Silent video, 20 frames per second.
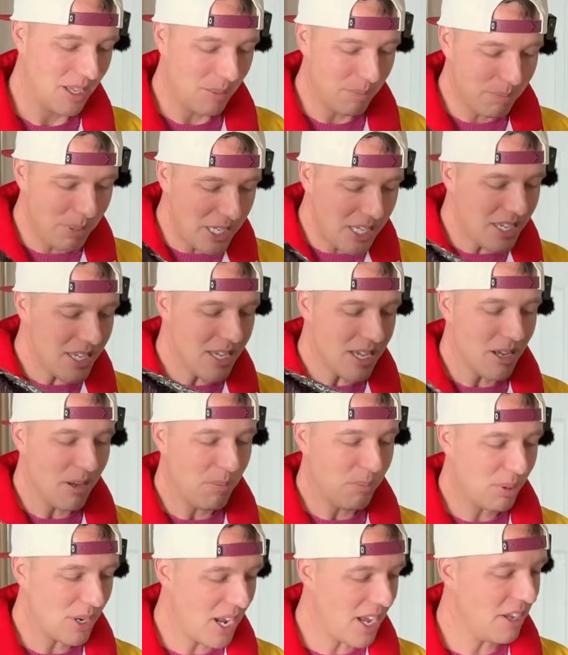Be
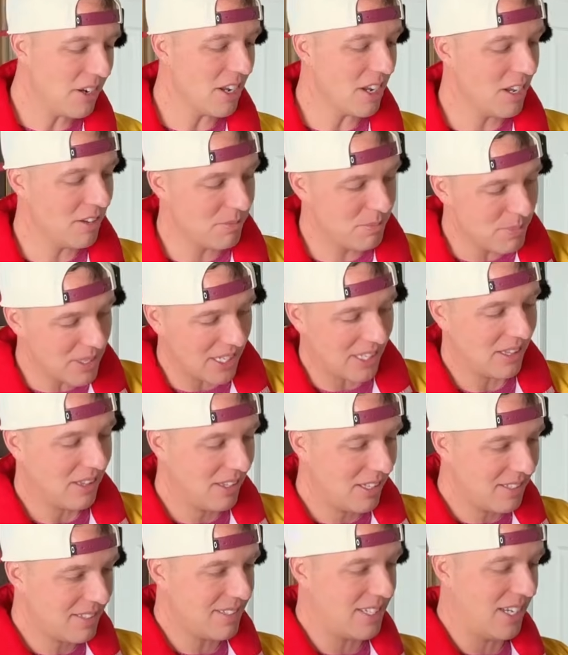proud of me.
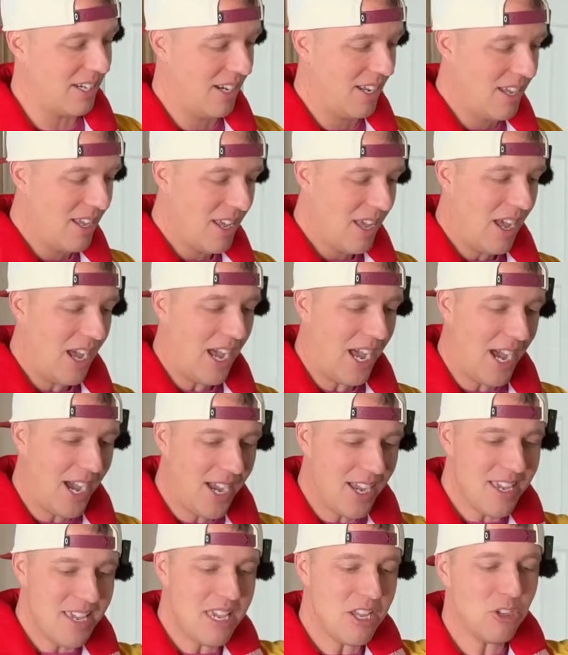Listen,
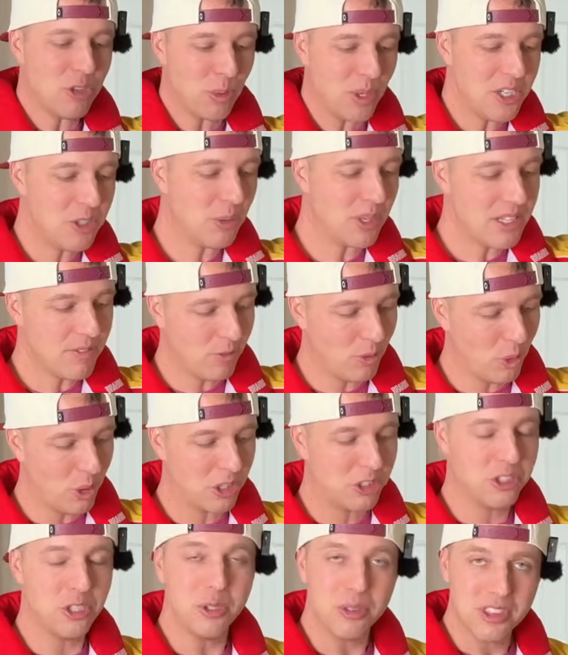in 2024,
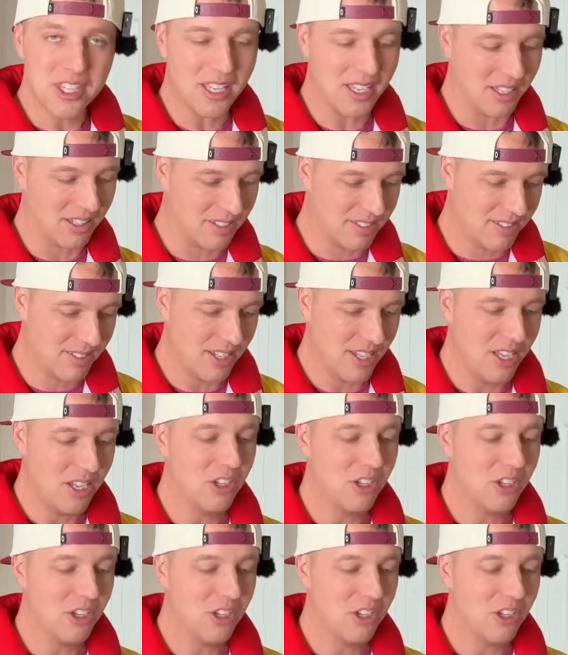two things.